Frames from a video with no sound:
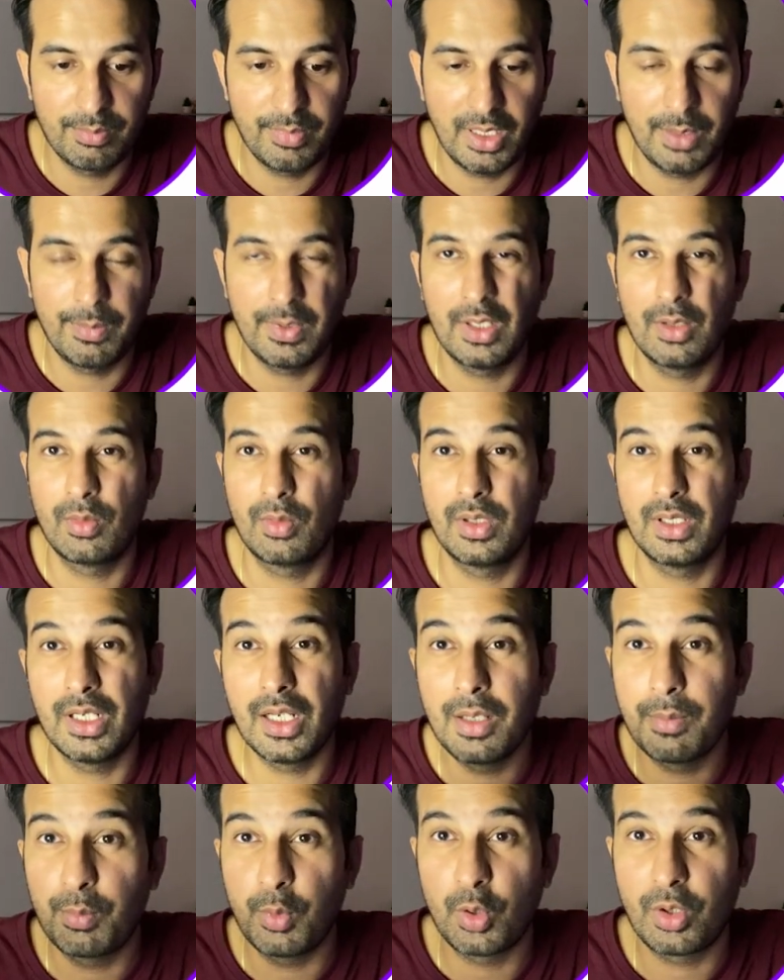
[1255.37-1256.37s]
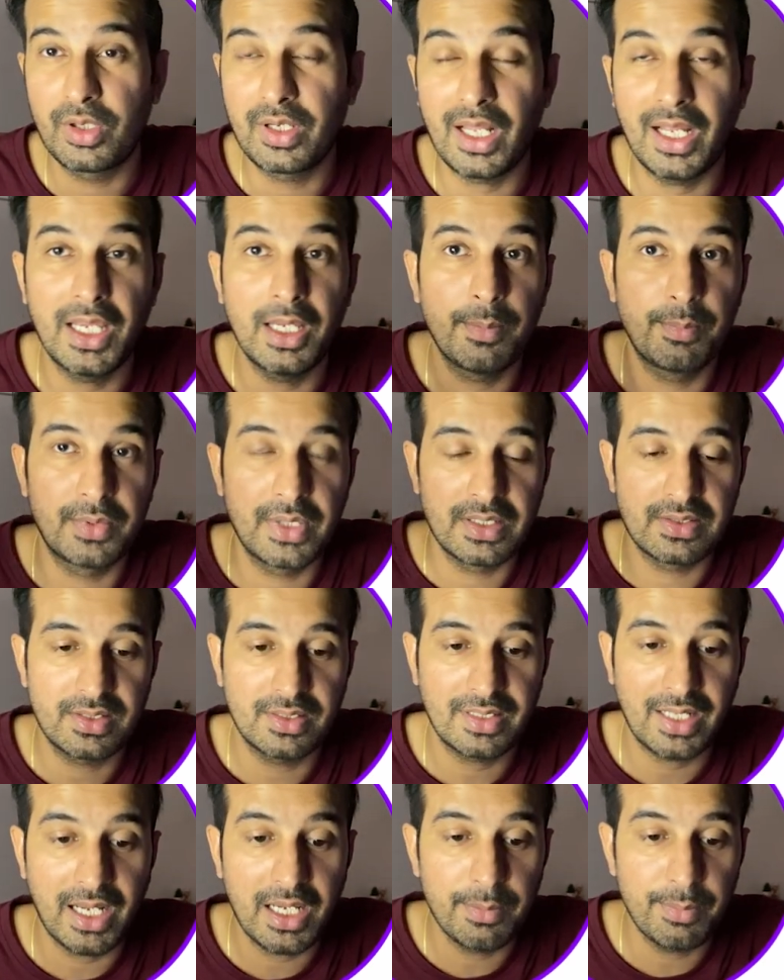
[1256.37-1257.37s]
Maybe you know in input type there's a
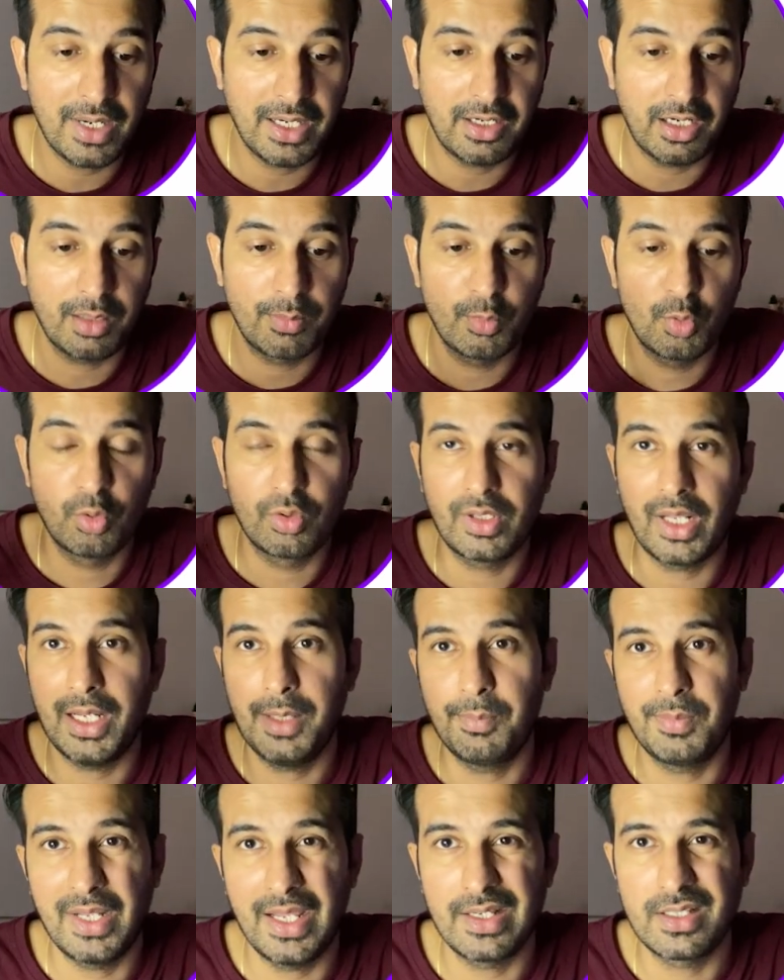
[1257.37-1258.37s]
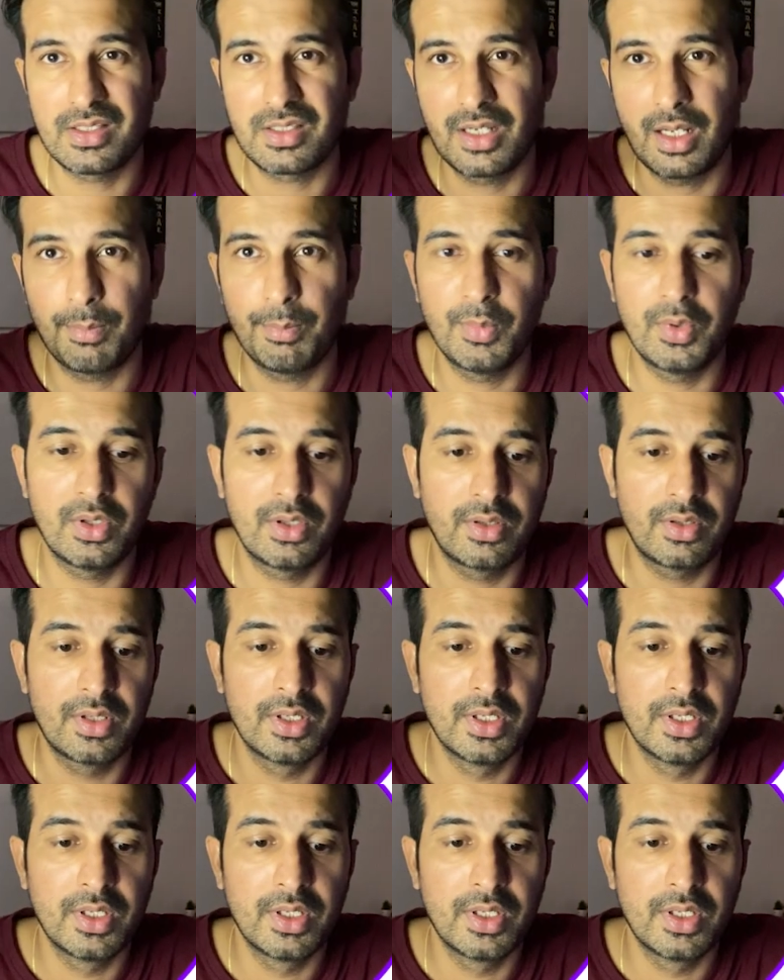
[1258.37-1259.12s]
type attribute, type text number,